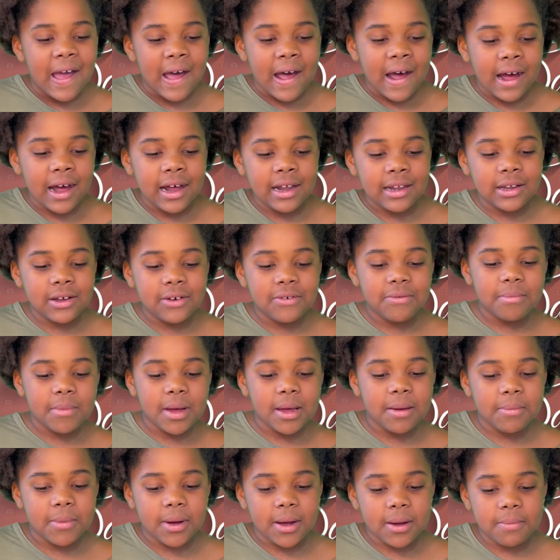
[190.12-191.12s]
I love
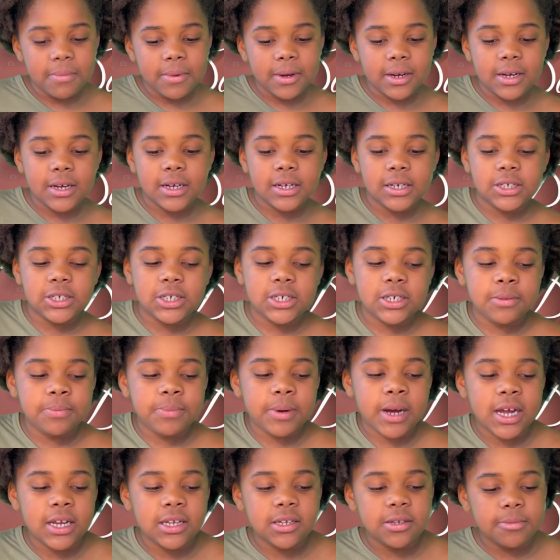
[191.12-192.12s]
my mom because she
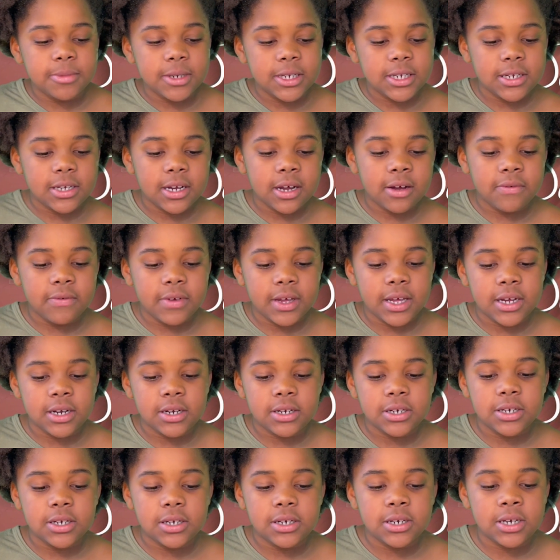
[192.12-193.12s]
buys me stuff
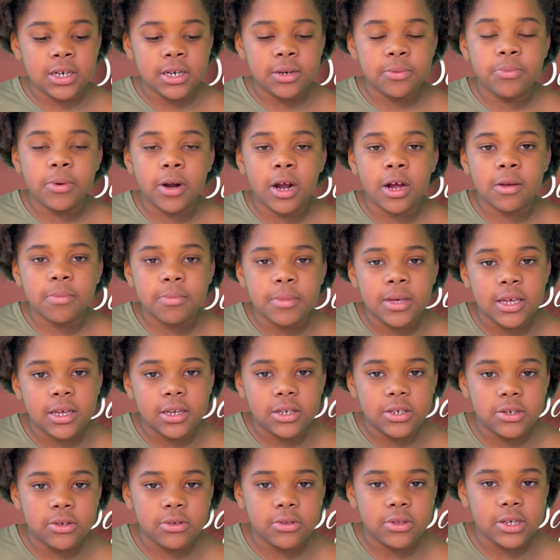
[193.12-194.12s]
and she brung me
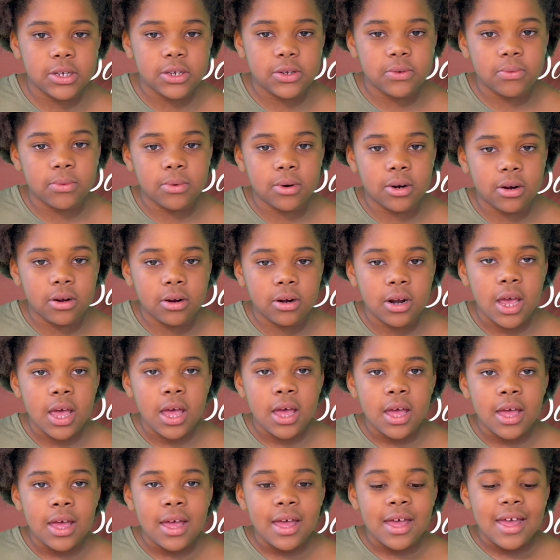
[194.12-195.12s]
into this world
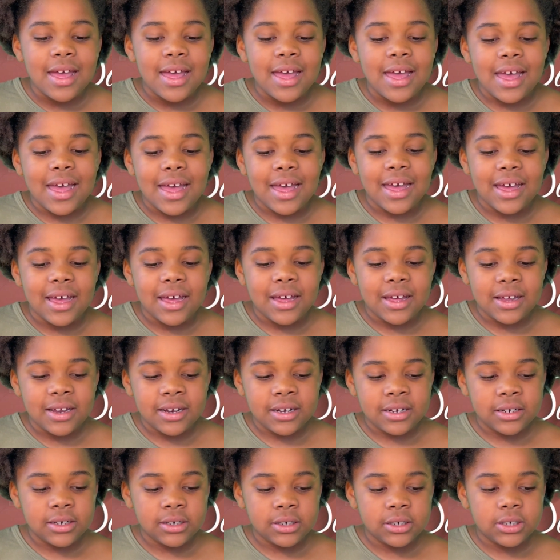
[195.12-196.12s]

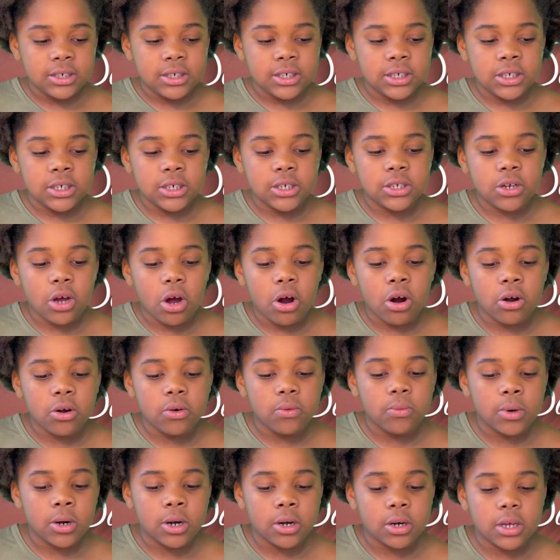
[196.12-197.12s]
and she is
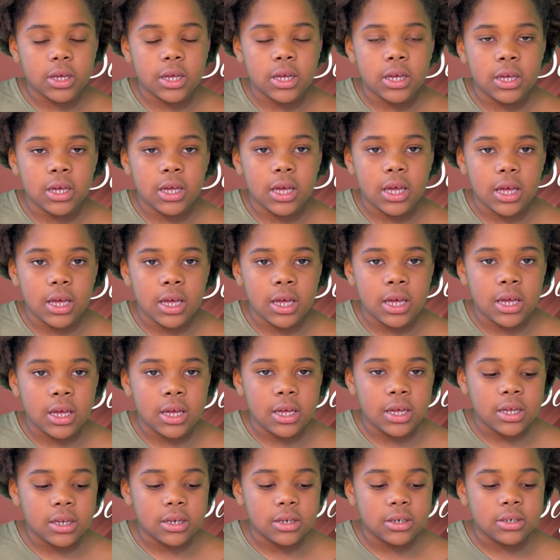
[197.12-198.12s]
hardworking
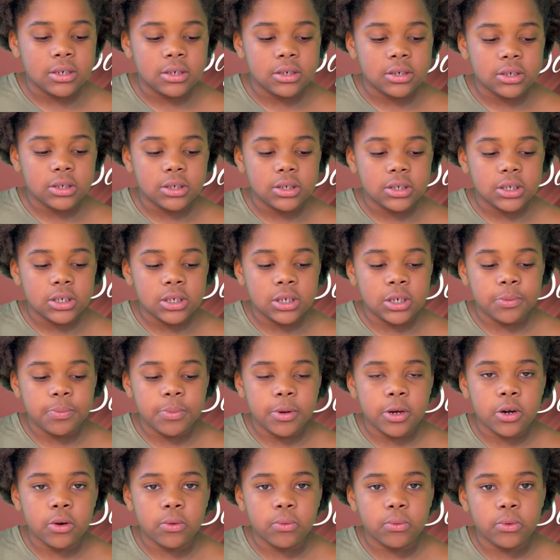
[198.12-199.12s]
and she
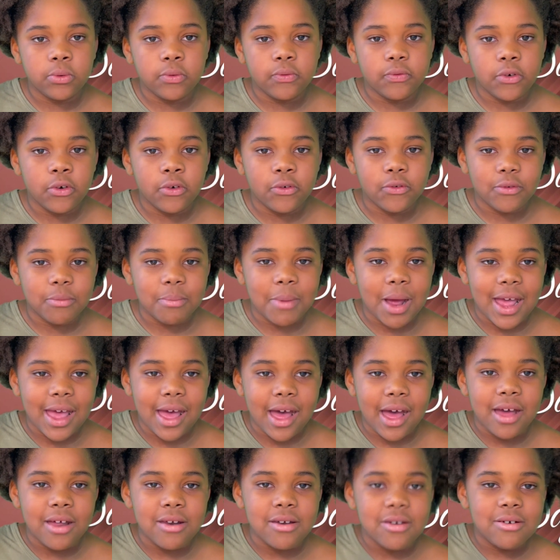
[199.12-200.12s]
put a roof over my
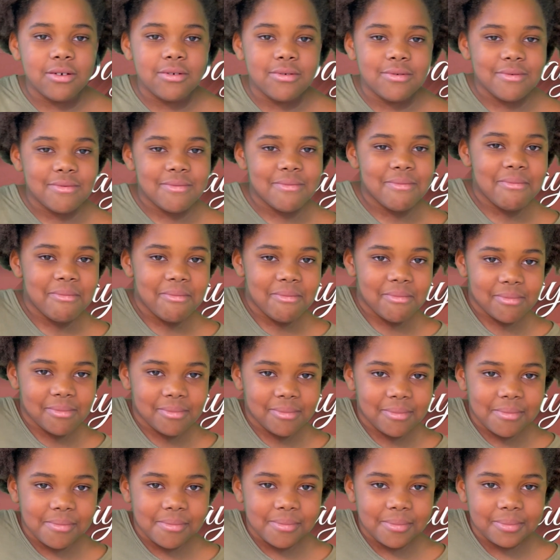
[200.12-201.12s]
head.
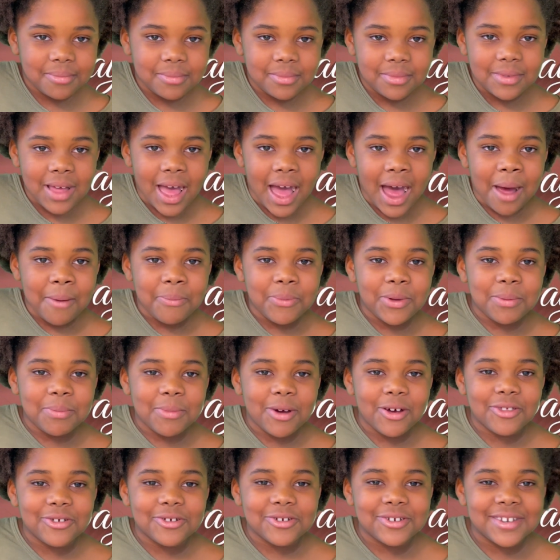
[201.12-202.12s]
Happy
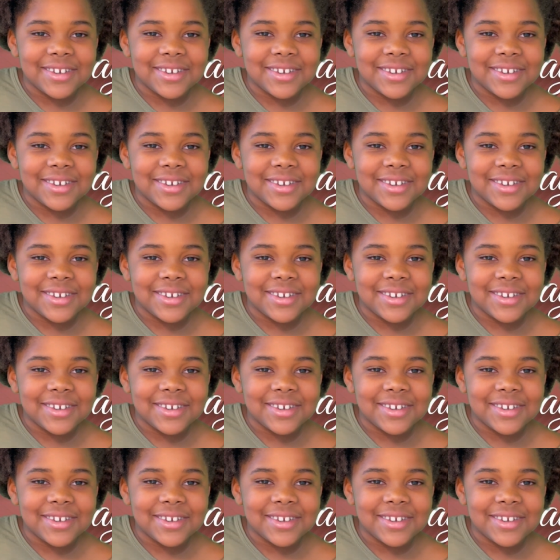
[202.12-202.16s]
Mother's